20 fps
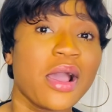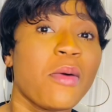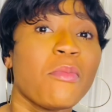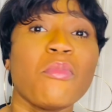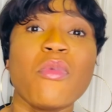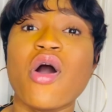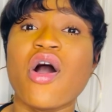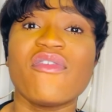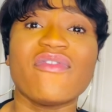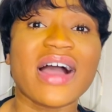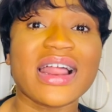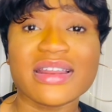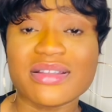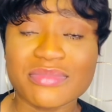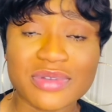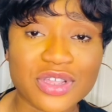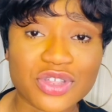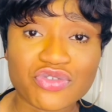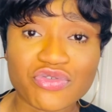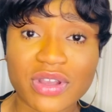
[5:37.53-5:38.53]
More of
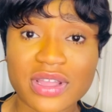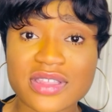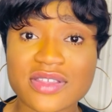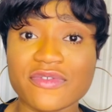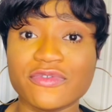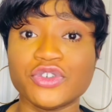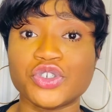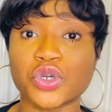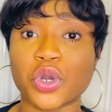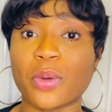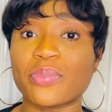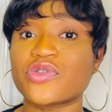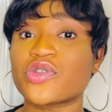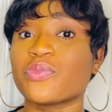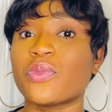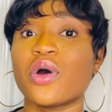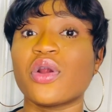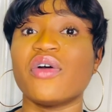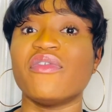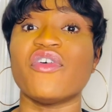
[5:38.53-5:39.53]
administrative jobs,
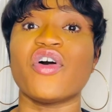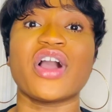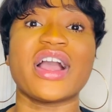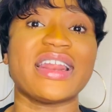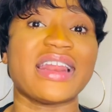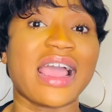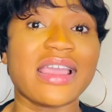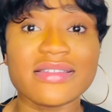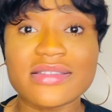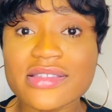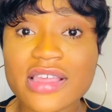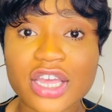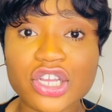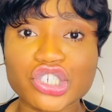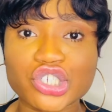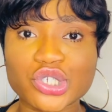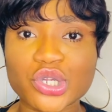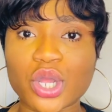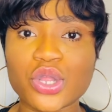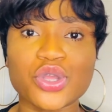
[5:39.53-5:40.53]
more of
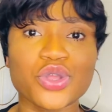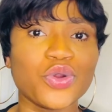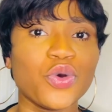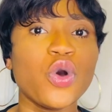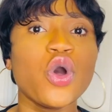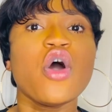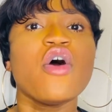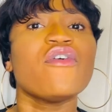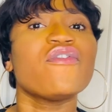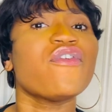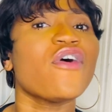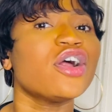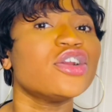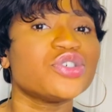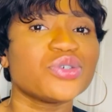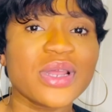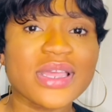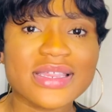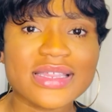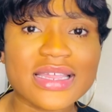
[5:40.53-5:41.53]
organization,
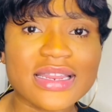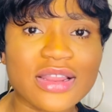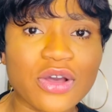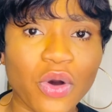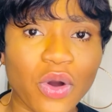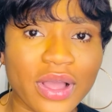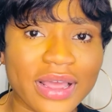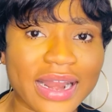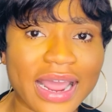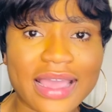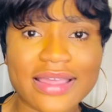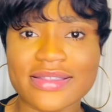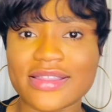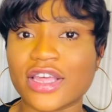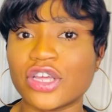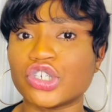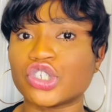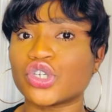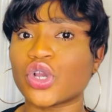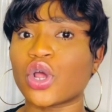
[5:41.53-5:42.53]
fundraising,
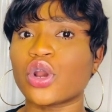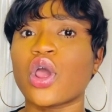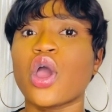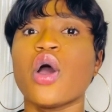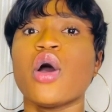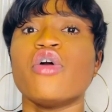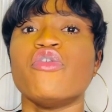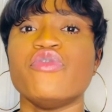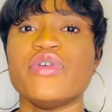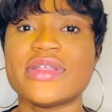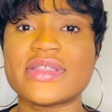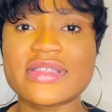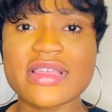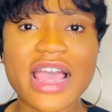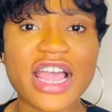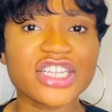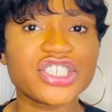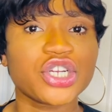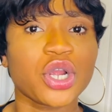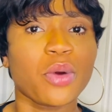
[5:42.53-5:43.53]
organization,
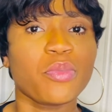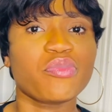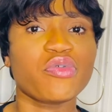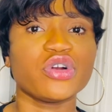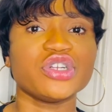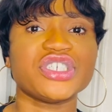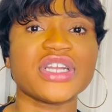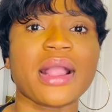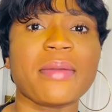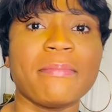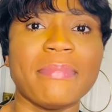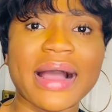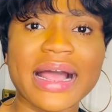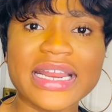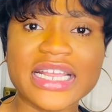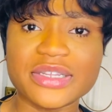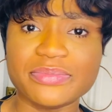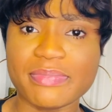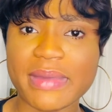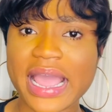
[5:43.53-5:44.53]
research, project
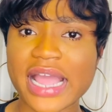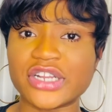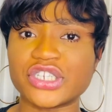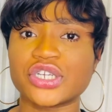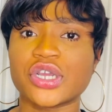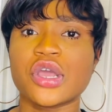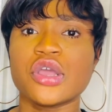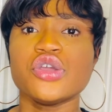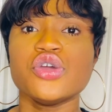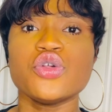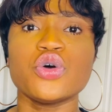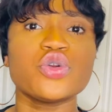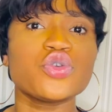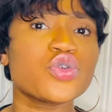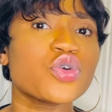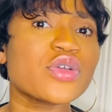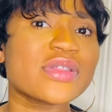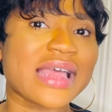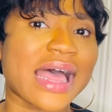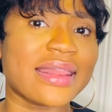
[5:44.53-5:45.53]
management,
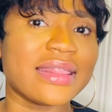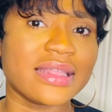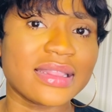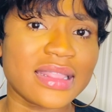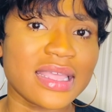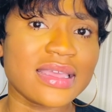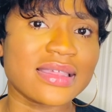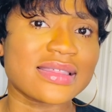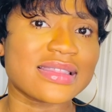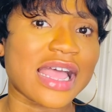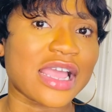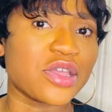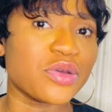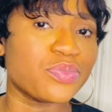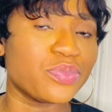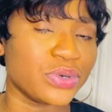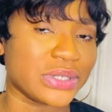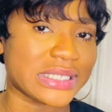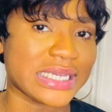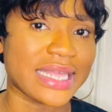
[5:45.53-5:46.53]
those are the things that you
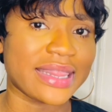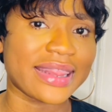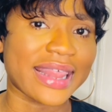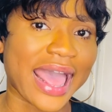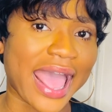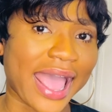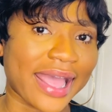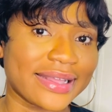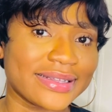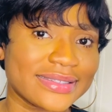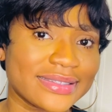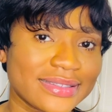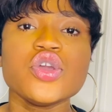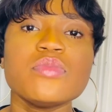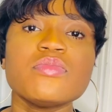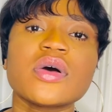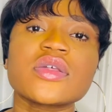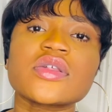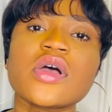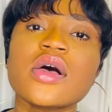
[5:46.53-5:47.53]
put in there. You
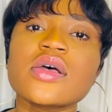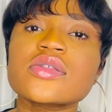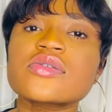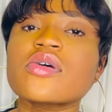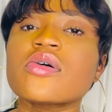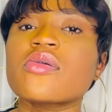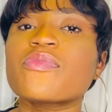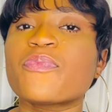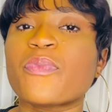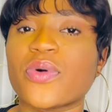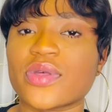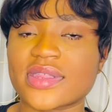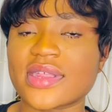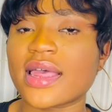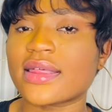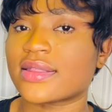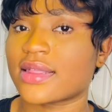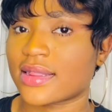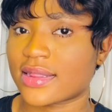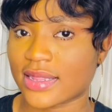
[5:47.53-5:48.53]
must also
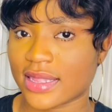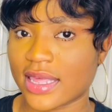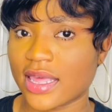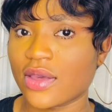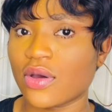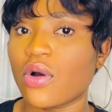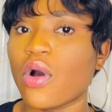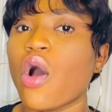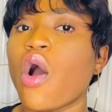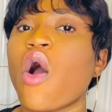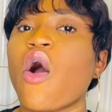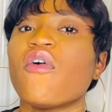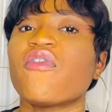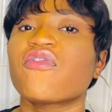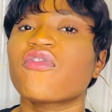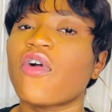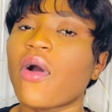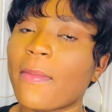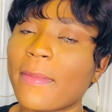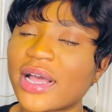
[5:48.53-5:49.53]
possess the skill
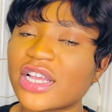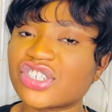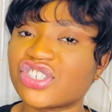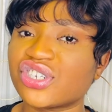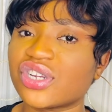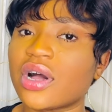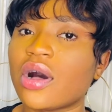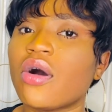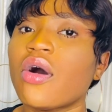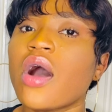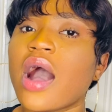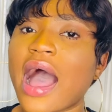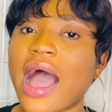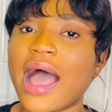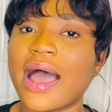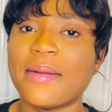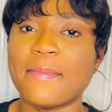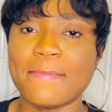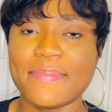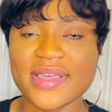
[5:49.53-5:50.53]
of commercial
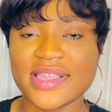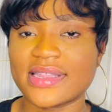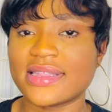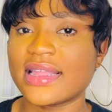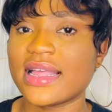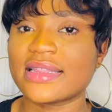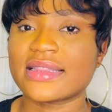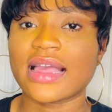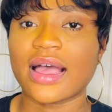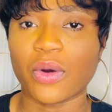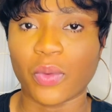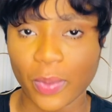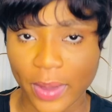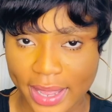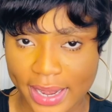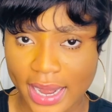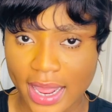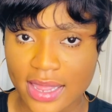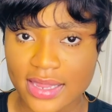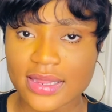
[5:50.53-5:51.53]
and business
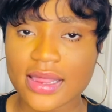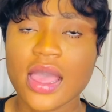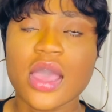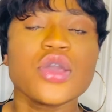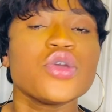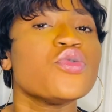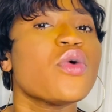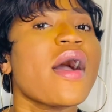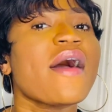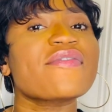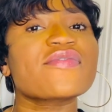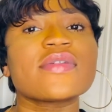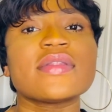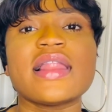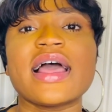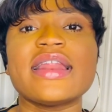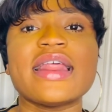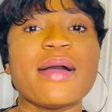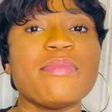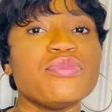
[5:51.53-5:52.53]
awareness. You have to
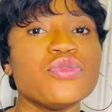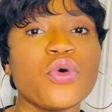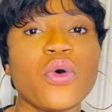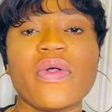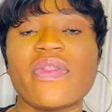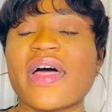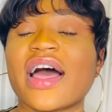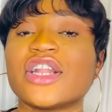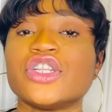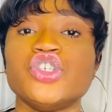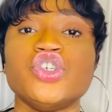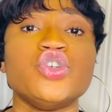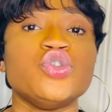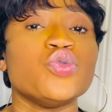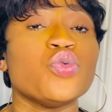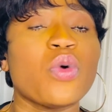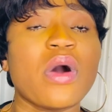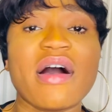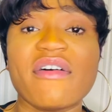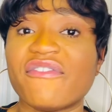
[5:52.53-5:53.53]
let them know that
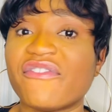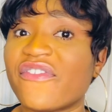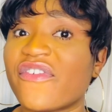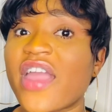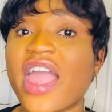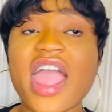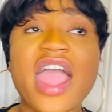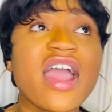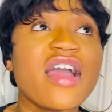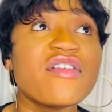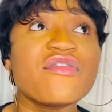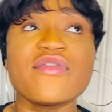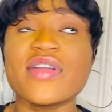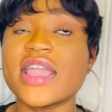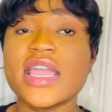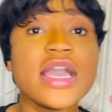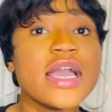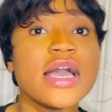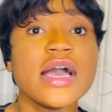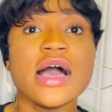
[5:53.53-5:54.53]
you are
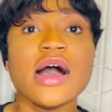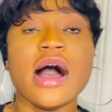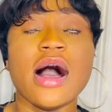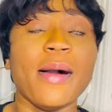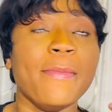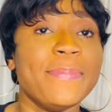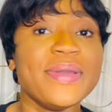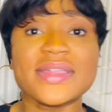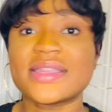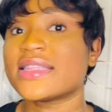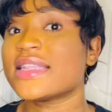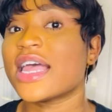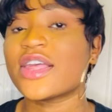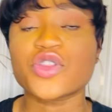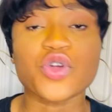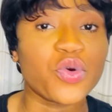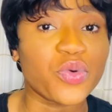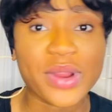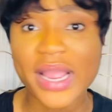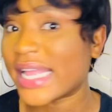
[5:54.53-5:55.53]
very business
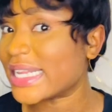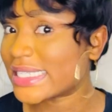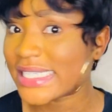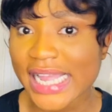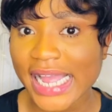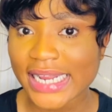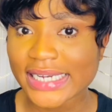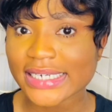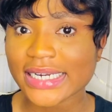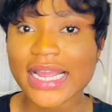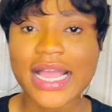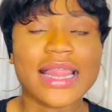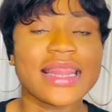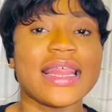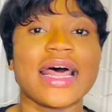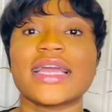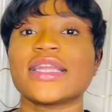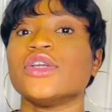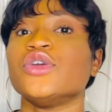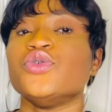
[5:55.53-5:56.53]
oriented,
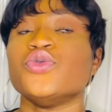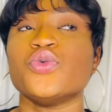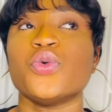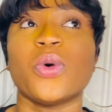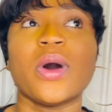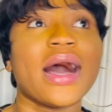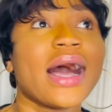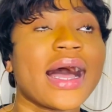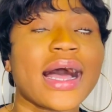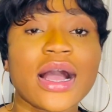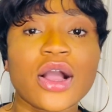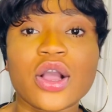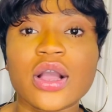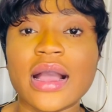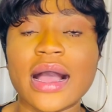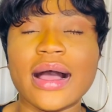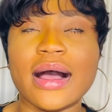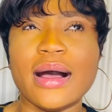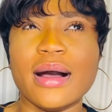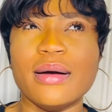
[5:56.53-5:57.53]
that you
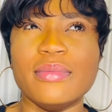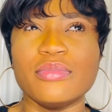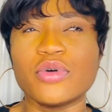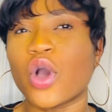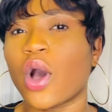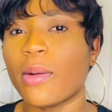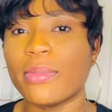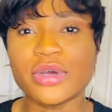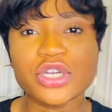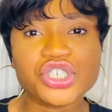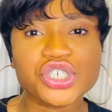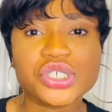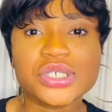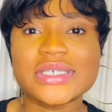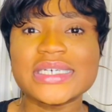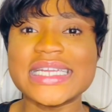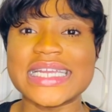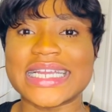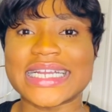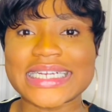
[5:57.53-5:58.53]
are
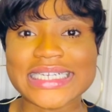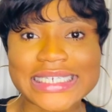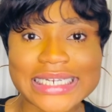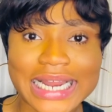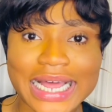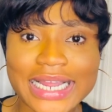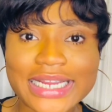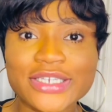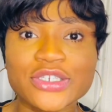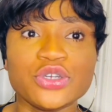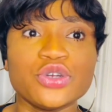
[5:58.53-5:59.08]
commercial inclined.